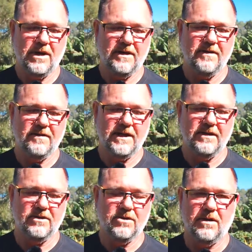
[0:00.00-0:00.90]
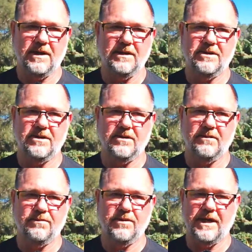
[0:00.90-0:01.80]
rather than trying
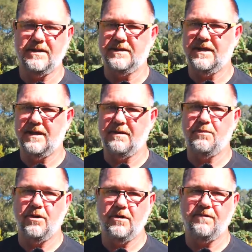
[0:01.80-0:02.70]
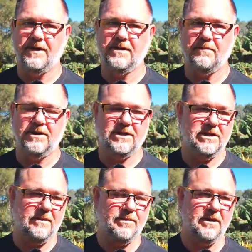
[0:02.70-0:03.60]
to practice and get perfect, I'm
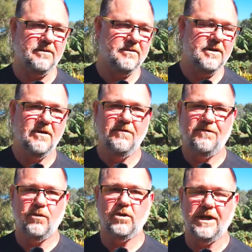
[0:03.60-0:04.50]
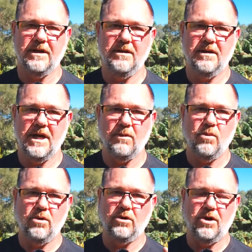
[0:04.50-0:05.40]
just jumping full in,
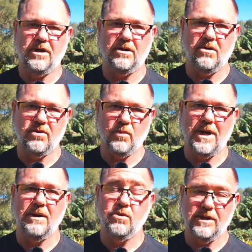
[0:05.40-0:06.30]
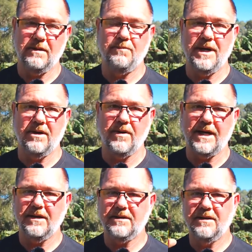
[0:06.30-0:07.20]
and we'll learn along the way and we'll get
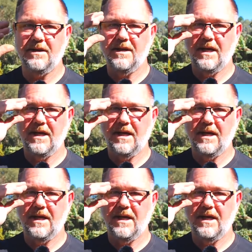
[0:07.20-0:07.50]
better at it.